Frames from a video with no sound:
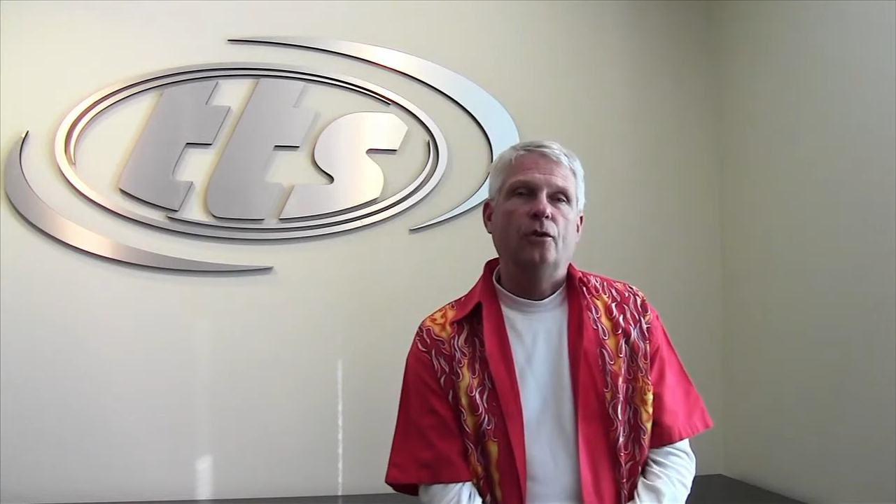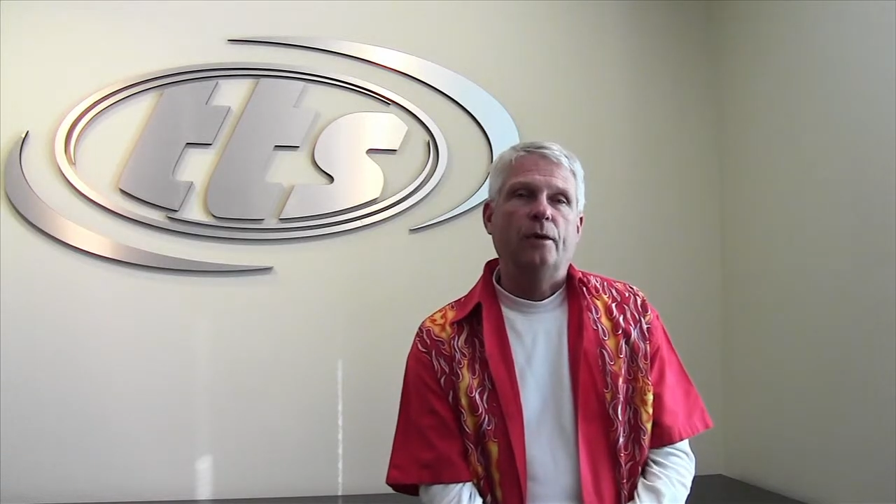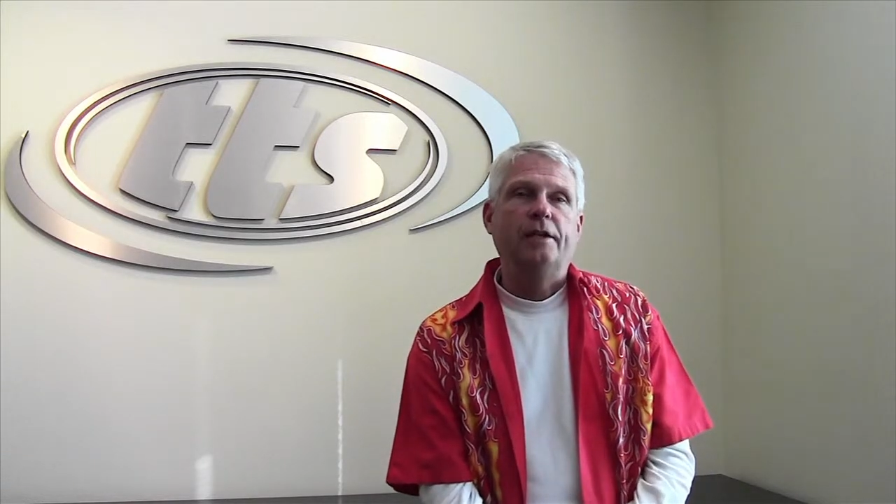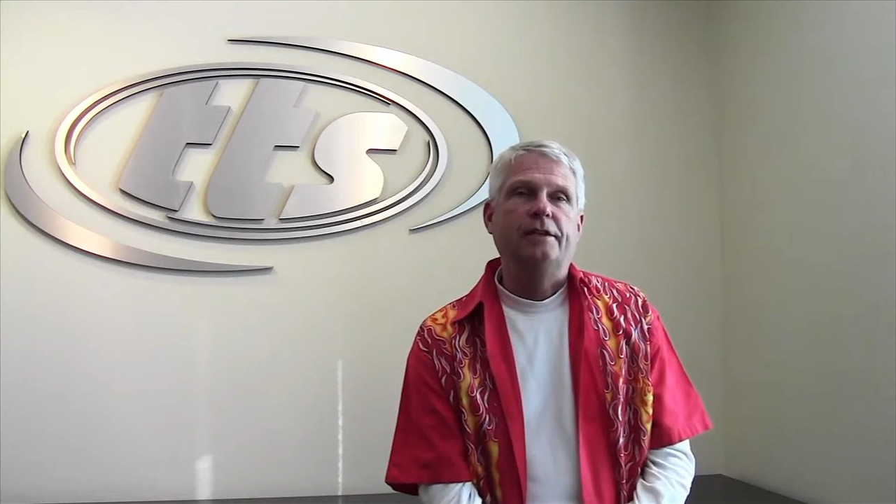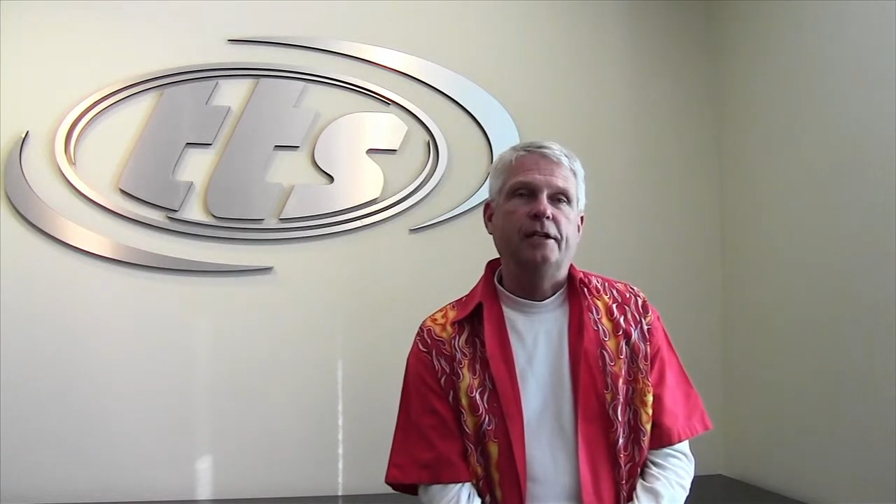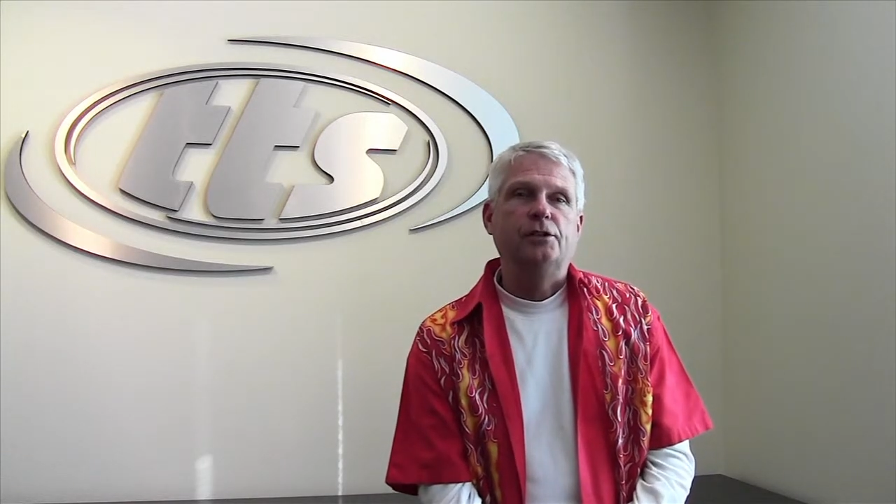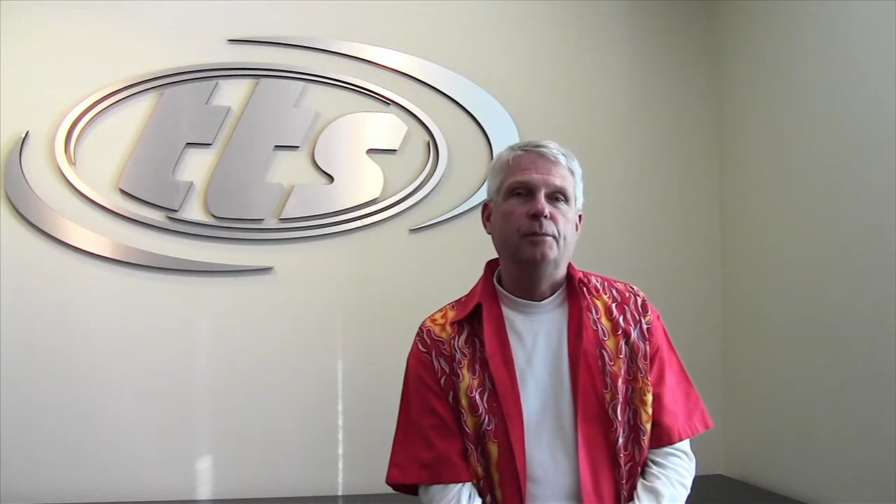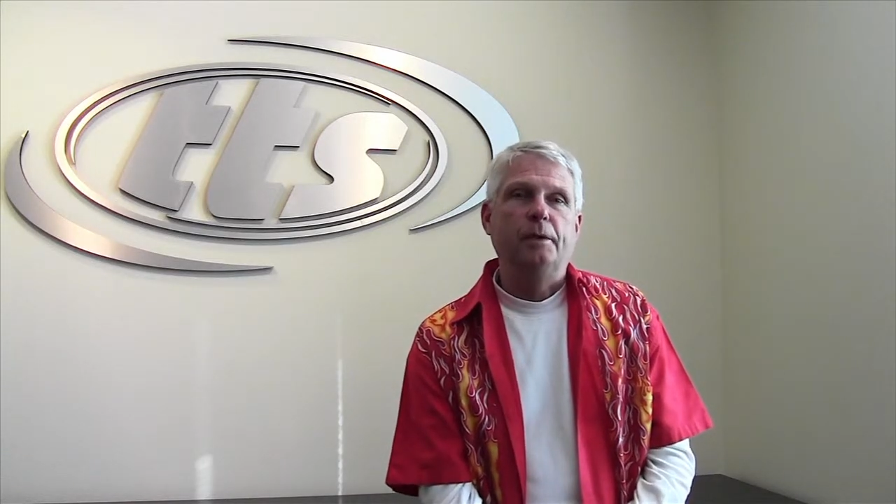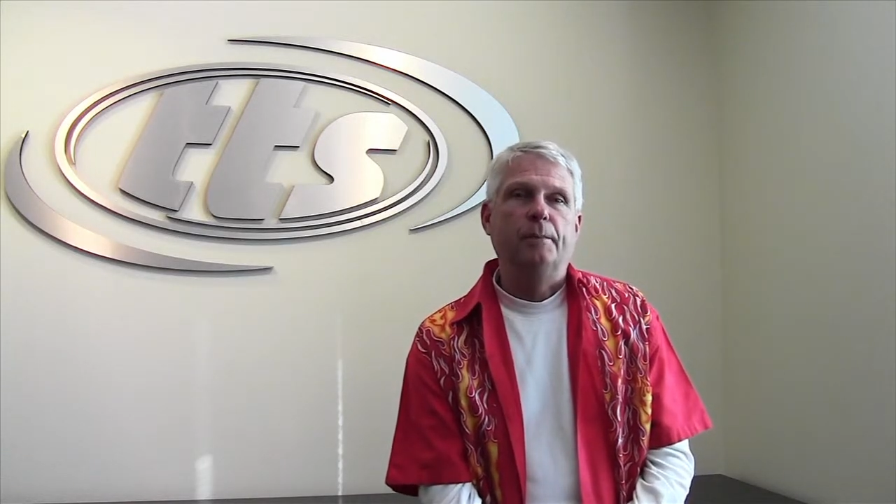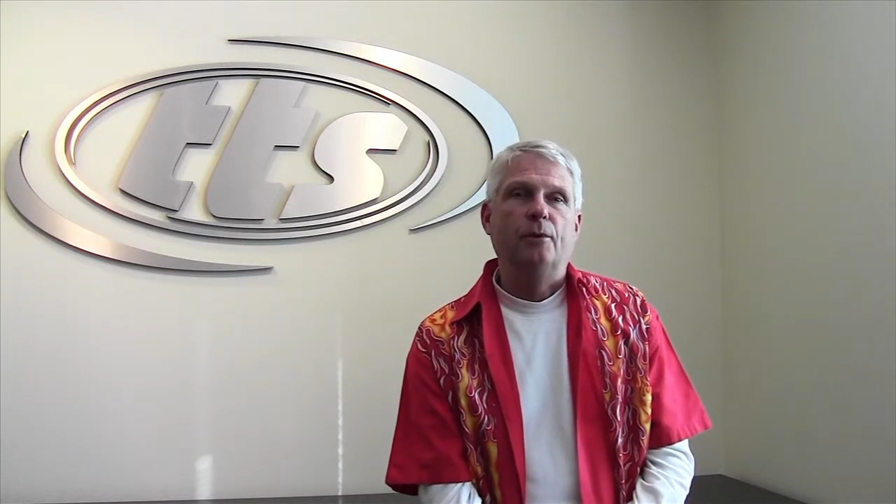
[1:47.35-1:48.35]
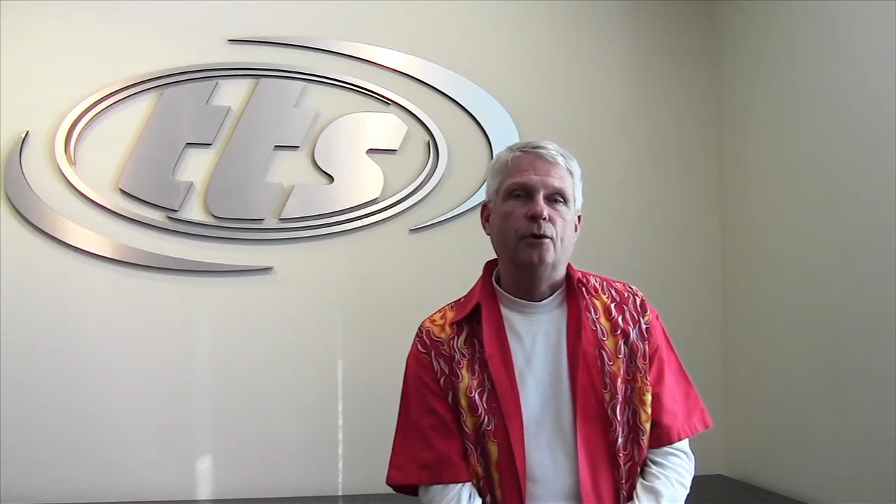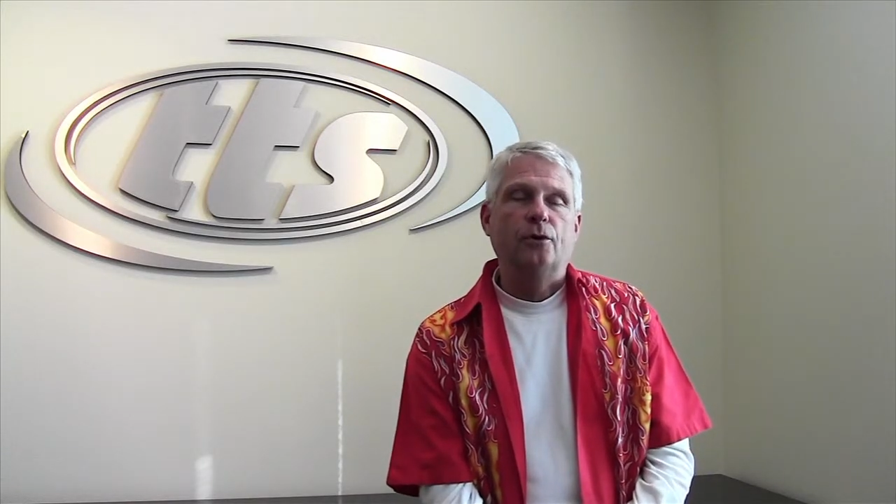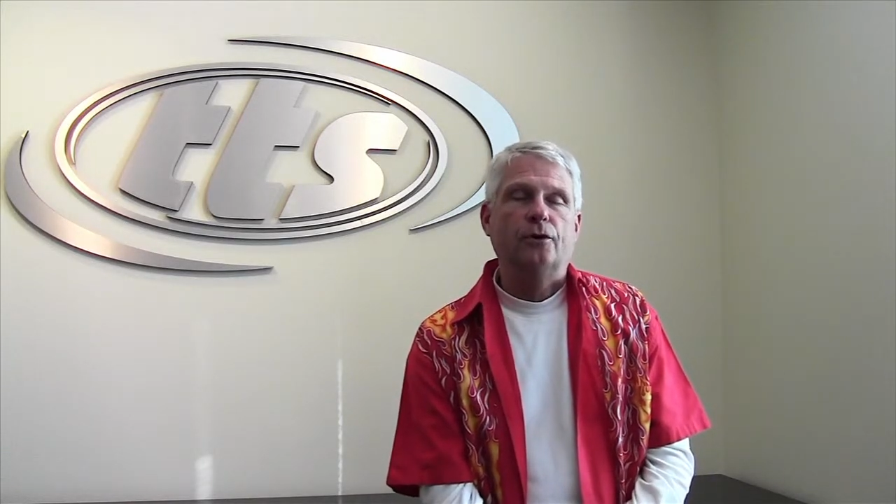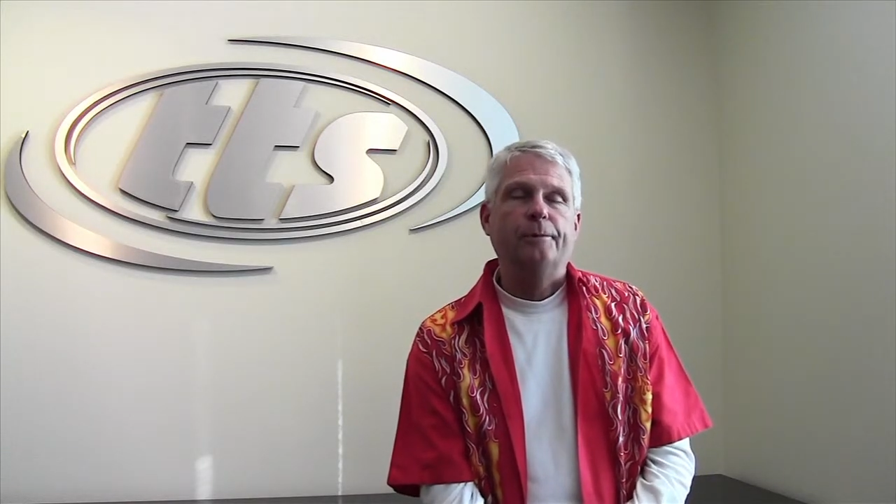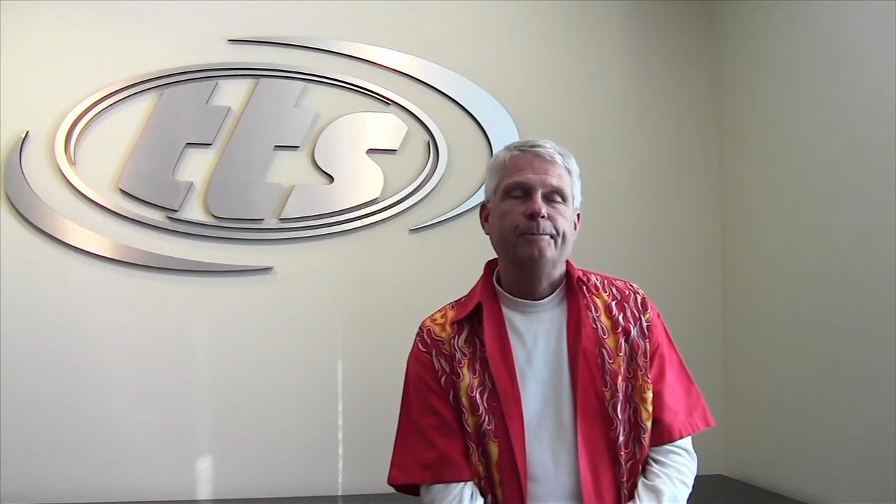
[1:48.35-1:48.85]
the right things to be a
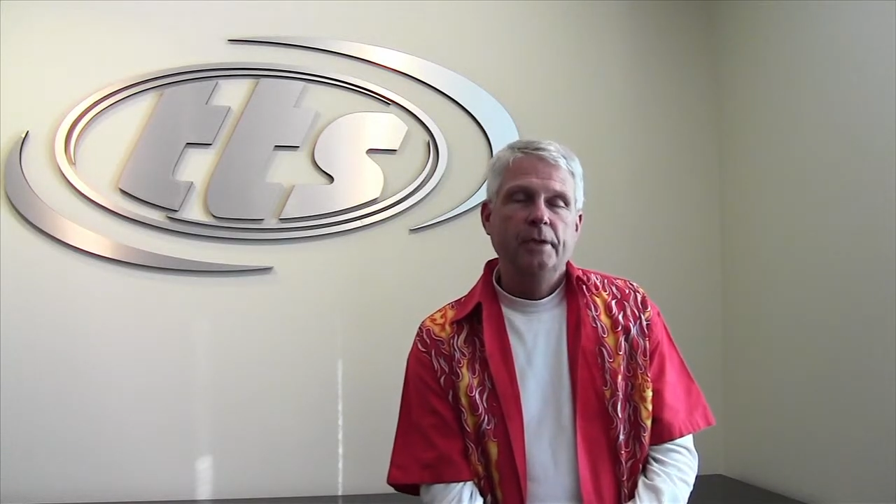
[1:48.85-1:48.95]
broker.